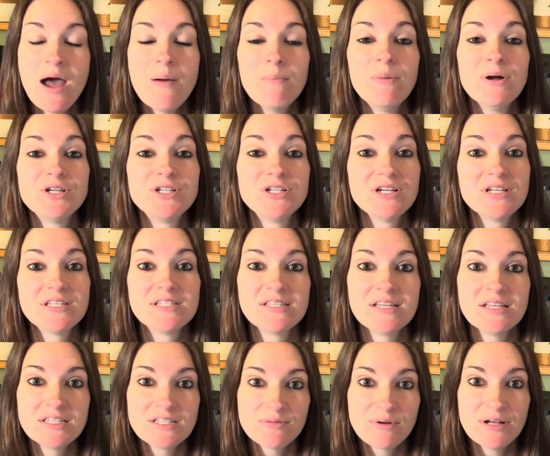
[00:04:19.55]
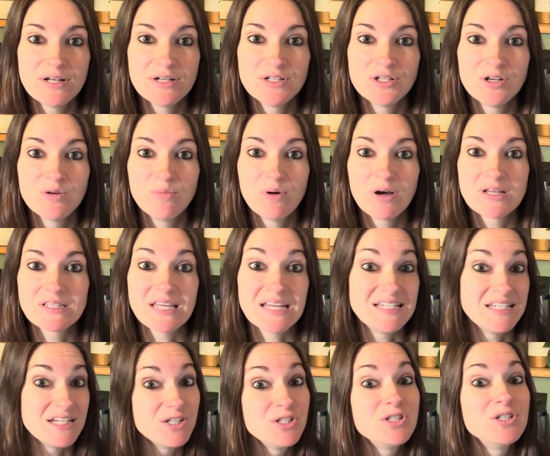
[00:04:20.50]
But she has since written 2 books that
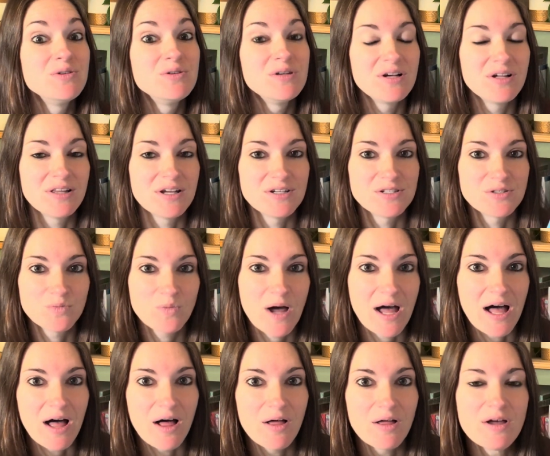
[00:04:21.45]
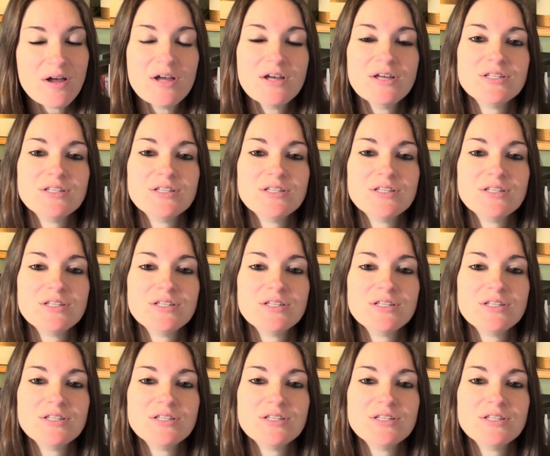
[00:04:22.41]
didn't do nearly as well.